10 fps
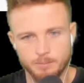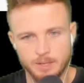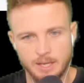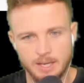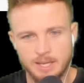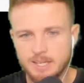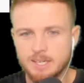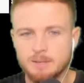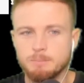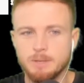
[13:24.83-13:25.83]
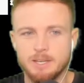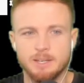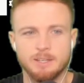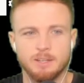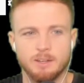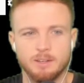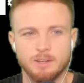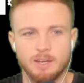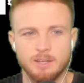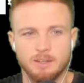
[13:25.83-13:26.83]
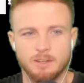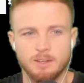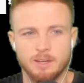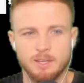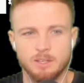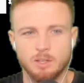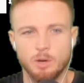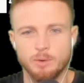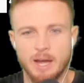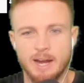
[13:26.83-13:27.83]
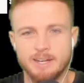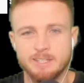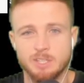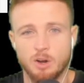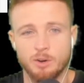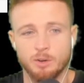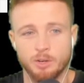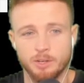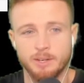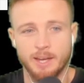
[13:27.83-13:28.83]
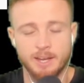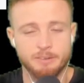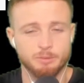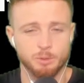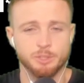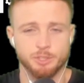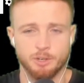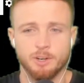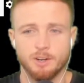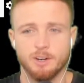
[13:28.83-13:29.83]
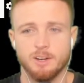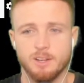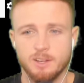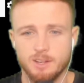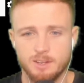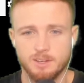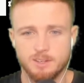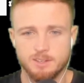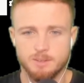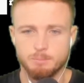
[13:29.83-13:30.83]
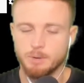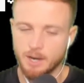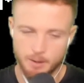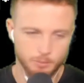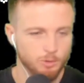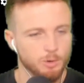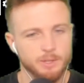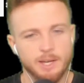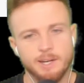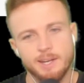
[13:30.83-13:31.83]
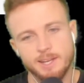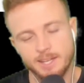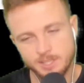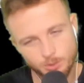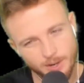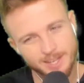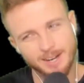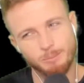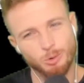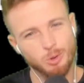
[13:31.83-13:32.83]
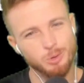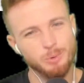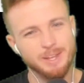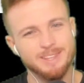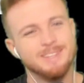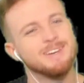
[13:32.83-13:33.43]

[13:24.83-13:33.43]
He can be in the low 90s on a good day for sure. But I'm going to roll with the 88. That's the ranking I'm rolling with.